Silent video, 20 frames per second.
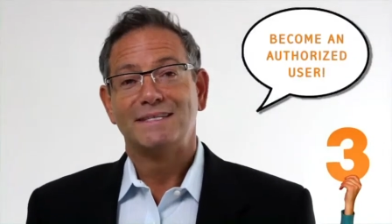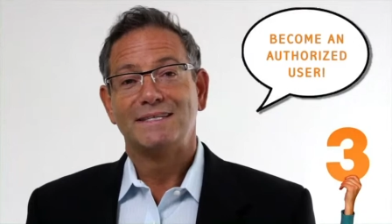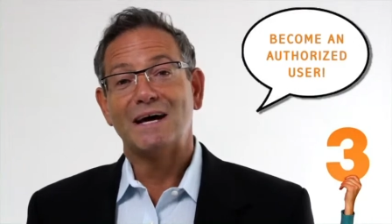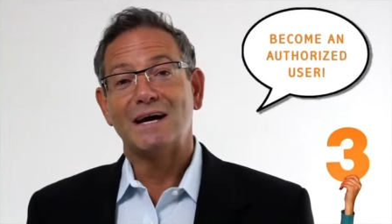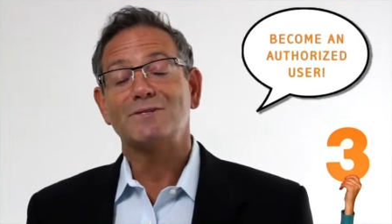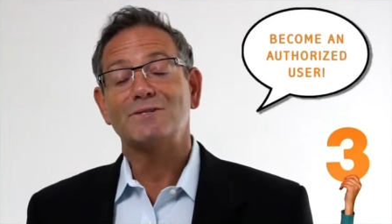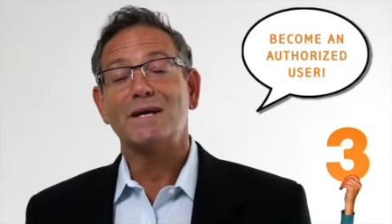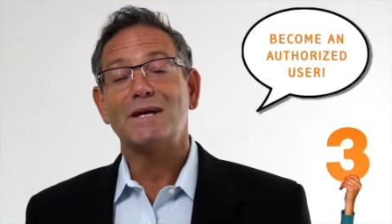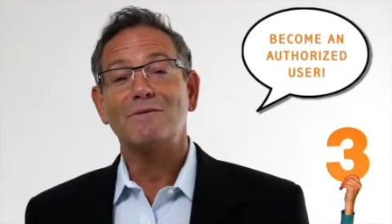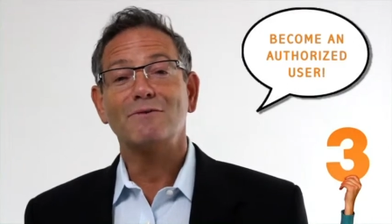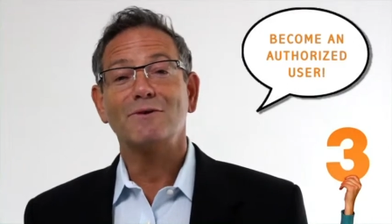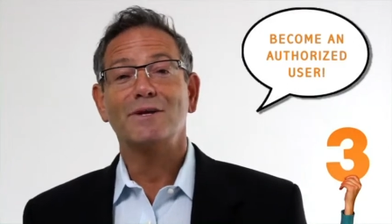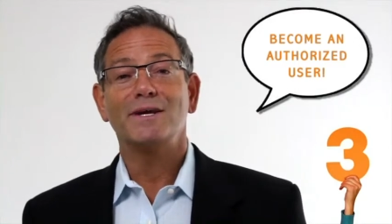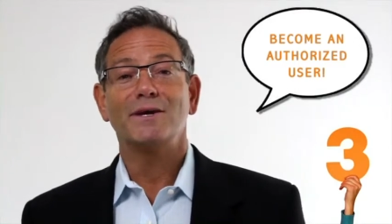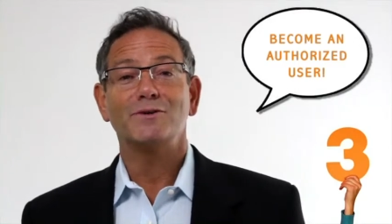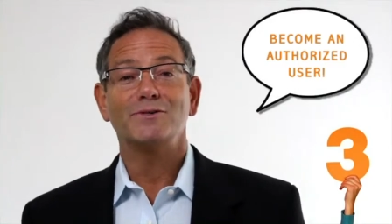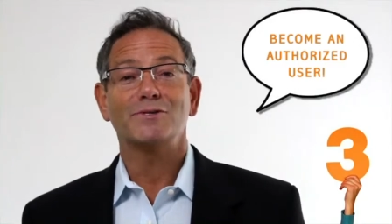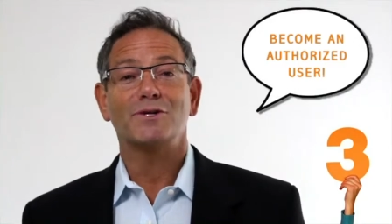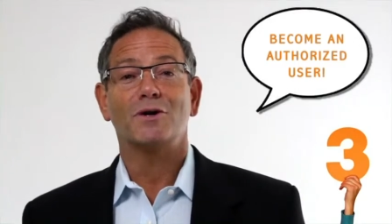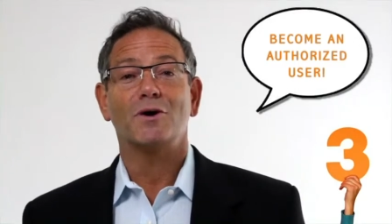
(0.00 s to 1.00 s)
Now, several
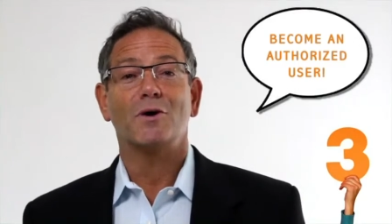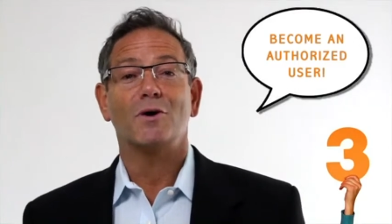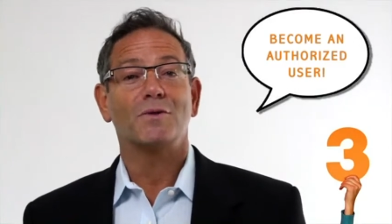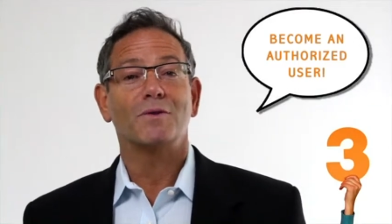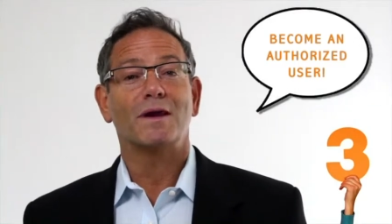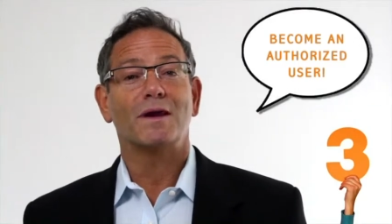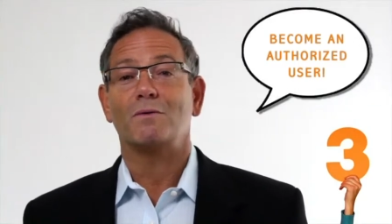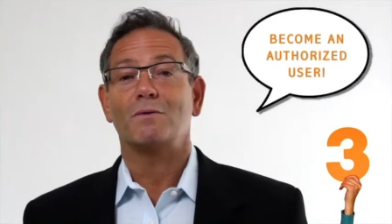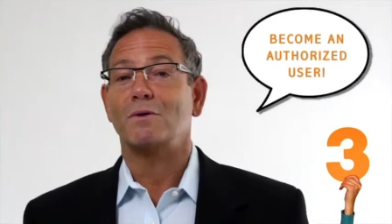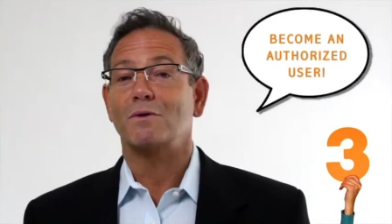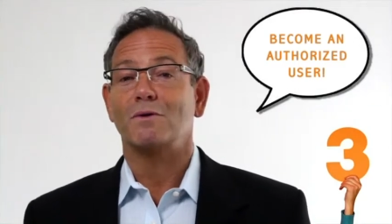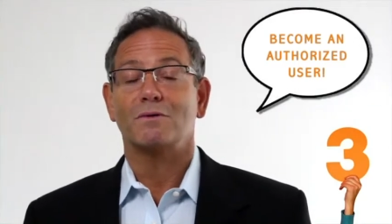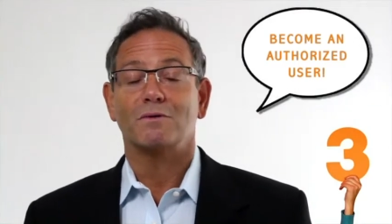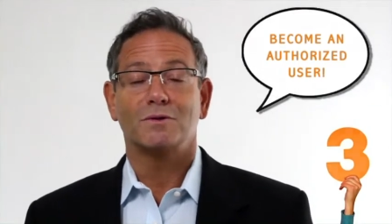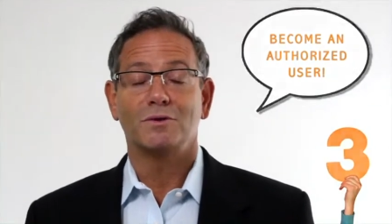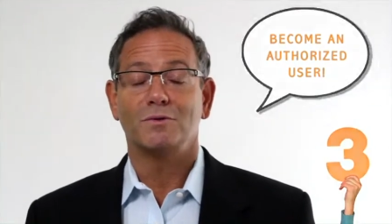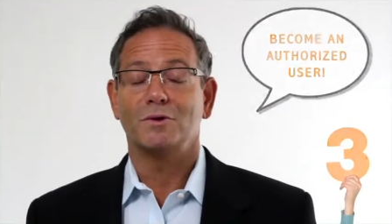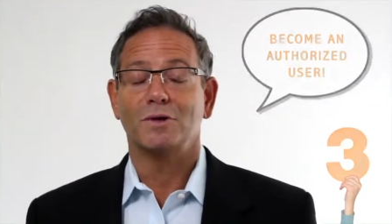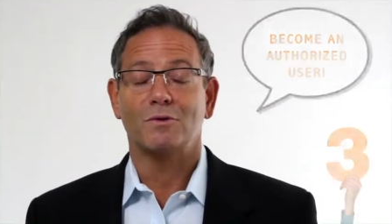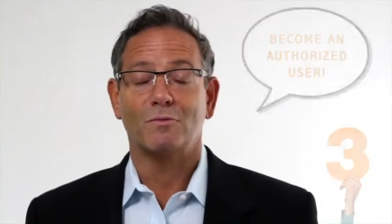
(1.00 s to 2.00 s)
years ago, they were
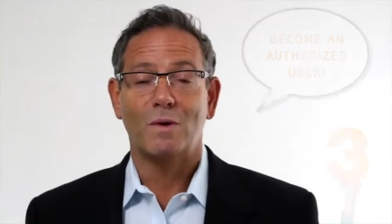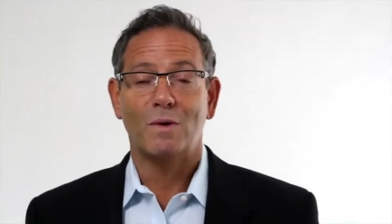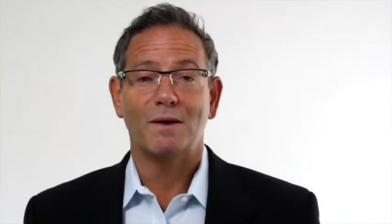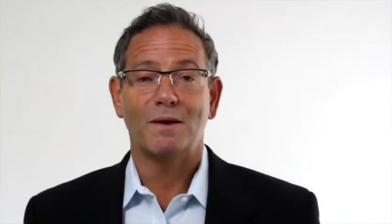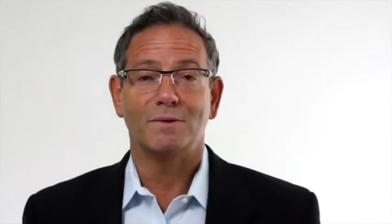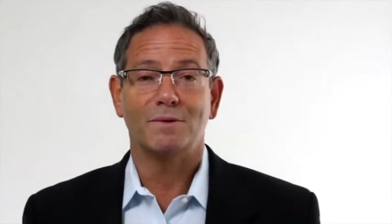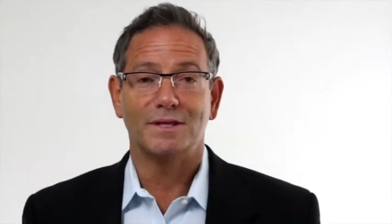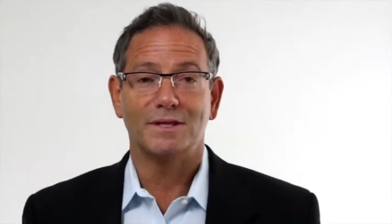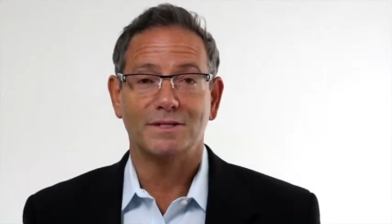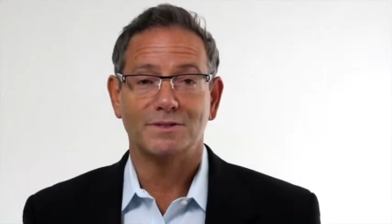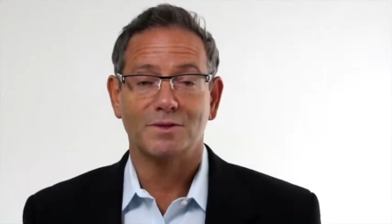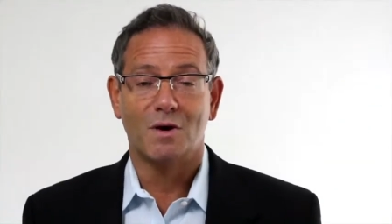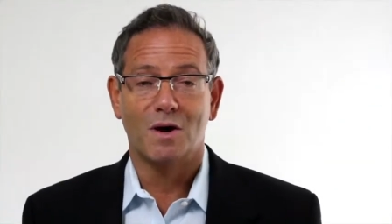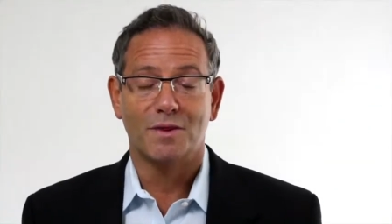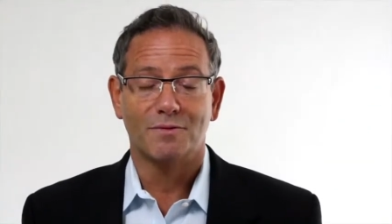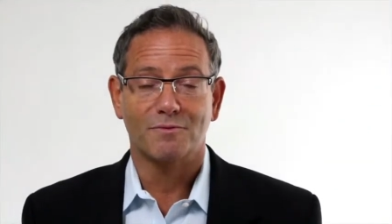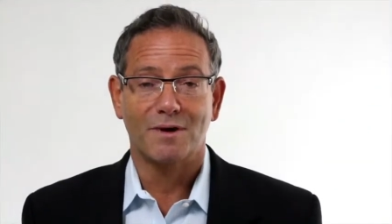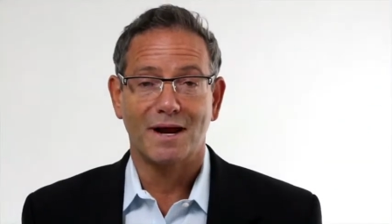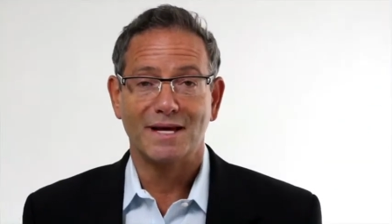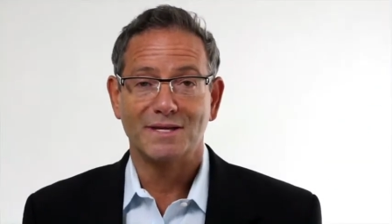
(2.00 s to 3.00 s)
doing away with these
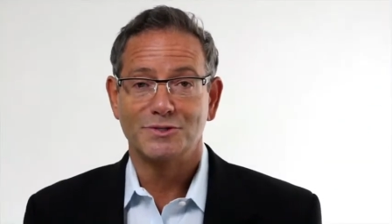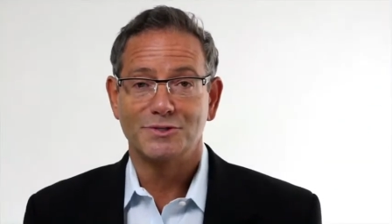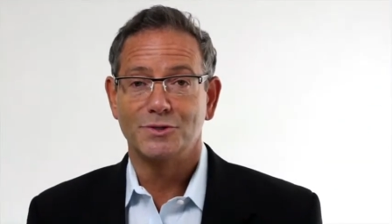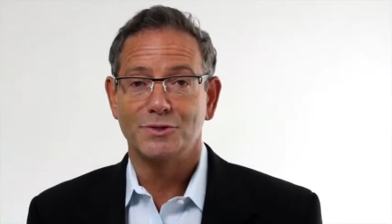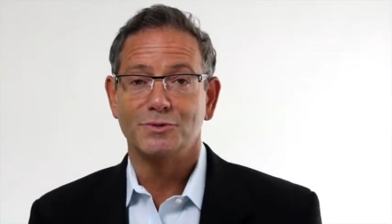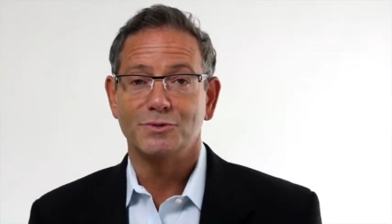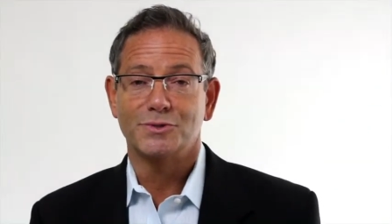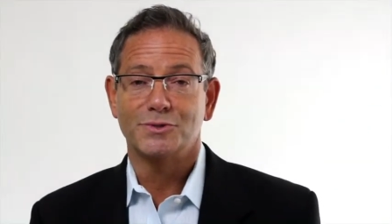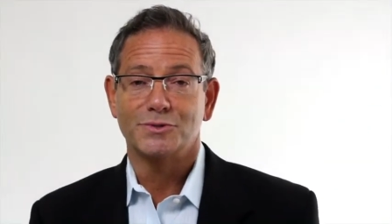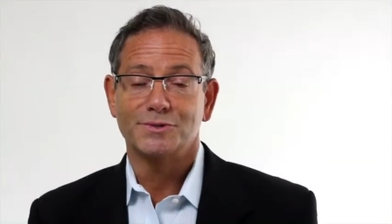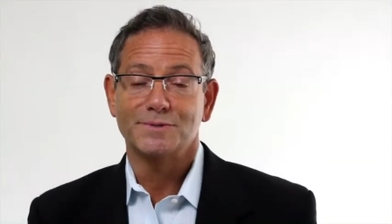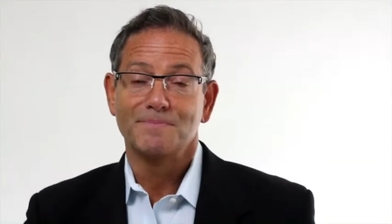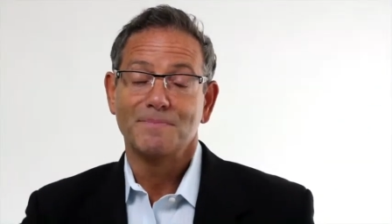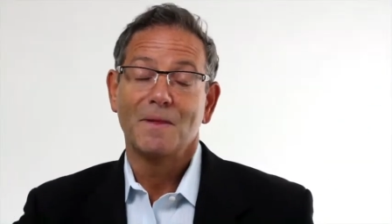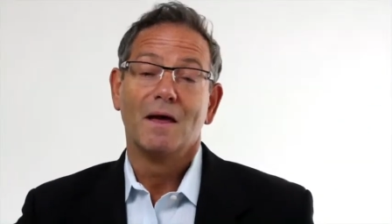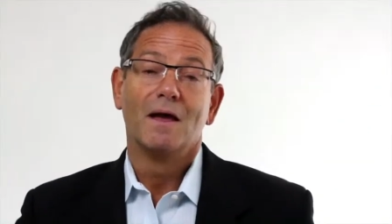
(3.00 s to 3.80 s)
authorized users.